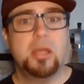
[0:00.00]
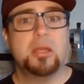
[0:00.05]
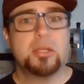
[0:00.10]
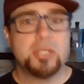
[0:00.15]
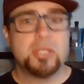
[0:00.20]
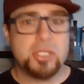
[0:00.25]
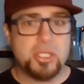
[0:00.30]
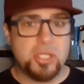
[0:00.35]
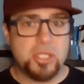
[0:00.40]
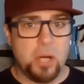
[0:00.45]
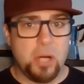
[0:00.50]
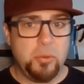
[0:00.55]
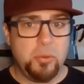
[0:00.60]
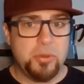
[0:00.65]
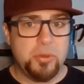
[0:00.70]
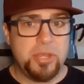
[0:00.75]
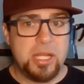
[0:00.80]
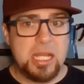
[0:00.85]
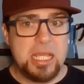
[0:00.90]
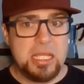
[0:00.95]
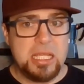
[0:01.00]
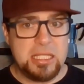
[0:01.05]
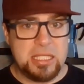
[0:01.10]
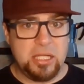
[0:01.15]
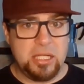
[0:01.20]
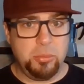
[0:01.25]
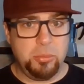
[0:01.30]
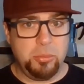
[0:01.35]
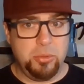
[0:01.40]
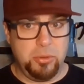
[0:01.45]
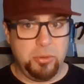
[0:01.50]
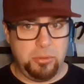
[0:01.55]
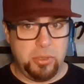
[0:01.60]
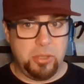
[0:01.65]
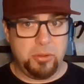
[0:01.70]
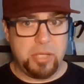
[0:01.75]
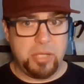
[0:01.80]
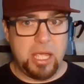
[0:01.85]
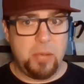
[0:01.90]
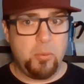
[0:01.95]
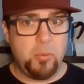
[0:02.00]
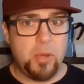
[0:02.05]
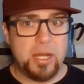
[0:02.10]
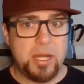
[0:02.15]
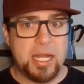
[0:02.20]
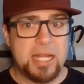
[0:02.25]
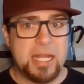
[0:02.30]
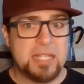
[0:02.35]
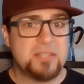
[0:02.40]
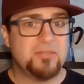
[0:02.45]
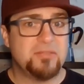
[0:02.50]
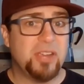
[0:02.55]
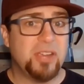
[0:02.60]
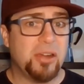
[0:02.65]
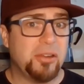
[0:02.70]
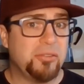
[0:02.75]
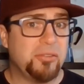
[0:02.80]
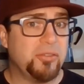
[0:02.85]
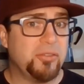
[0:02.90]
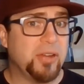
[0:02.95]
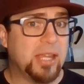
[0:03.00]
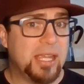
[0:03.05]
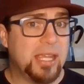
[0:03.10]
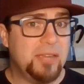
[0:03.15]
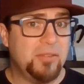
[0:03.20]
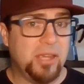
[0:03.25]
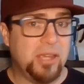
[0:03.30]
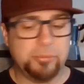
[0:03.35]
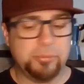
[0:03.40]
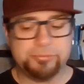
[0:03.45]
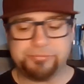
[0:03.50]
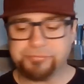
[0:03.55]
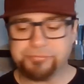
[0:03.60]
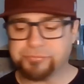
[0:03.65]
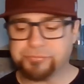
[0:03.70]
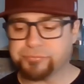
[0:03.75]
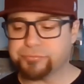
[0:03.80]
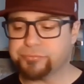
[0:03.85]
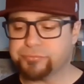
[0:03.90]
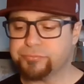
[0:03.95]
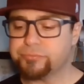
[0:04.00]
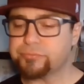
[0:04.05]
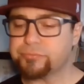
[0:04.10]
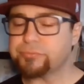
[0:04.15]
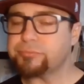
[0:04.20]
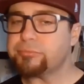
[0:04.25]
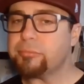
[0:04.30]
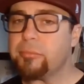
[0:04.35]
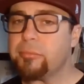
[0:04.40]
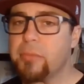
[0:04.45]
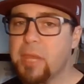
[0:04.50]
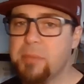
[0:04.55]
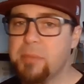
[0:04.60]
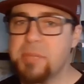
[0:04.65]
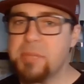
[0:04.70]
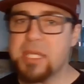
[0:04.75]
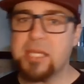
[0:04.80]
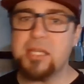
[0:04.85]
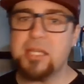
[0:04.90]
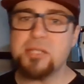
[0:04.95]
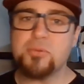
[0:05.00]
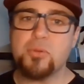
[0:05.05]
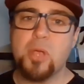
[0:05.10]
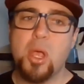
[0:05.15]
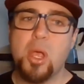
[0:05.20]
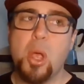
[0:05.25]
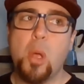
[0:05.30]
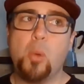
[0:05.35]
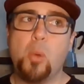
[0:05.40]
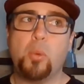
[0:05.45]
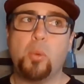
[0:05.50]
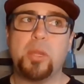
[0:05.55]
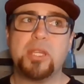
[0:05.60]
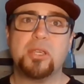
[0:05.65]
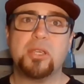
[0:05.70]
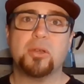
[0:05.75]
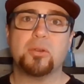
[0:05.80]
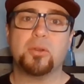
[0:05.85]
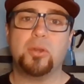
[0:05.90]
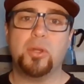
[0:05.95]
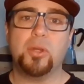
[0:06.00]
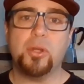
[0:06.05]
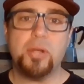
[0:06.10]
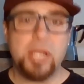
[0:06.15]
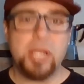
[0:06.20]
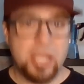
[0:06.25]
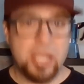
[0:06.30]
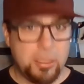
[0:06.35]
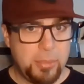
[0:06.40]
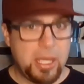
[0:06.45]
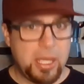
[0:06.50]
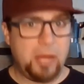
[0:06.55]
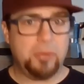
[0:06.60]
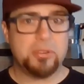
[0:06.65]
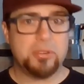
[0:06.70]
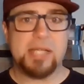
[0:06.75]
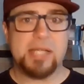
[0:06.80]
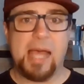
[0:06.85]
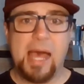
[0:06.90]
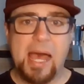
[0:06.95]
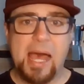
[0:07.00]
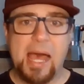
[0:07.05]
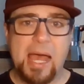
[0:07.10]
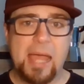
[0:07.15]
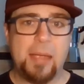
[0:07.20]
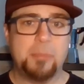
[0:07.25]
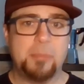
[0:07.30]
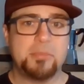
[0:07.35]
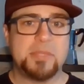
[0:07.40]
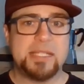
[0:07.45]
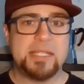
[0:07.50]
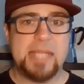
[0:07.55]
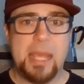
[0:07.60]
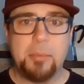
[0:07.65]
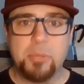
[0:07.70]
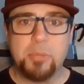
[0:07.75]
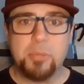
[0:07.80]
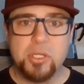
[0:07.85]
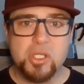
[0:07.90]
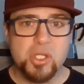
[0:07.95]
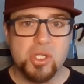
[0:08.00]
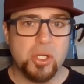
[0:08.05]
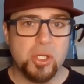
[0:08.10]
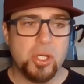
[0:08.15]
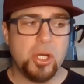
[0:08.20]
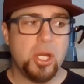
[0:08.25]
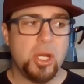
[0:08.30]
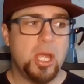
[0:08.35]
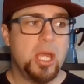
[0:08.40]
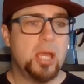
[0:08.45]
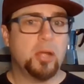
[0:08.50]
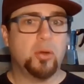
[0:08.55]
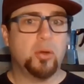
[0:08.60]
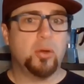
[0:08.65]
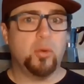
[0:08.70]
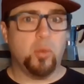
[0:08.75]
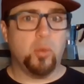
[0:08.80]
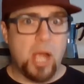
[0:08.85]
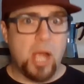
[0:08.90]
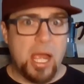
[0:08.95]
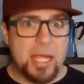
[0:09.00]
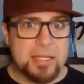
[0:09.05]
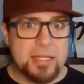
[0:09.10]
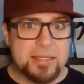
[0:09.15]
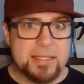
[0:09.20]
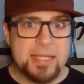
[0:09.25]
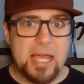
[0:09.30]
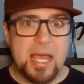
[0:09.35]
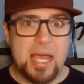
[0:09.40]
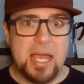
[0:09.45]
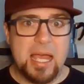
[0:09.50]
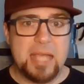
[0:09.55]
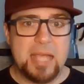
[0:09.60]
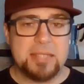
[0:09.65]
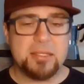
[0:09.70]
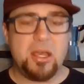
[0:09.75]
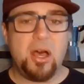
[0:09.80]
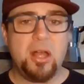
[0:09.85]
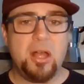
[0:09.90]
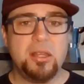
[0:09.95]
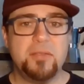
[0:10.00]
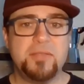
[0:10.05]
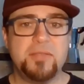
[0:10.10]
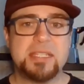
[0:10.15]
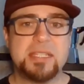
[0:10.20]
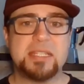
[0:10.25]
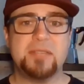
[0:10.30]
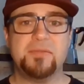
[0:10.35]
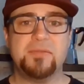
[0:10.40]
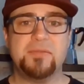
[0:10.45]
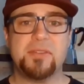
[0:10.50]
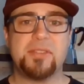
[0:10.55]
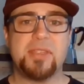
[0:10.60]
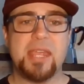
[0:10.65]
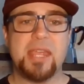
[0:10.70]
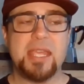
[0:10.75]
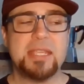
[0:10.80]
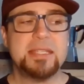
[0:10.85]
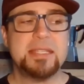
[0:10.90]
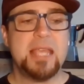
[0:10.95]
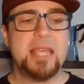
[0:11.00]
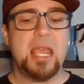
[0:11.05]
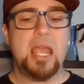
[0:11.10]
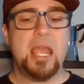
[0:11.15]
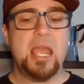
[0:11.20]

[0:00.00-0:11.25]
Start with an easier brewer, okay? One that is very forgiving. Because when you're learning about time, temperature, grind size, all of these different things,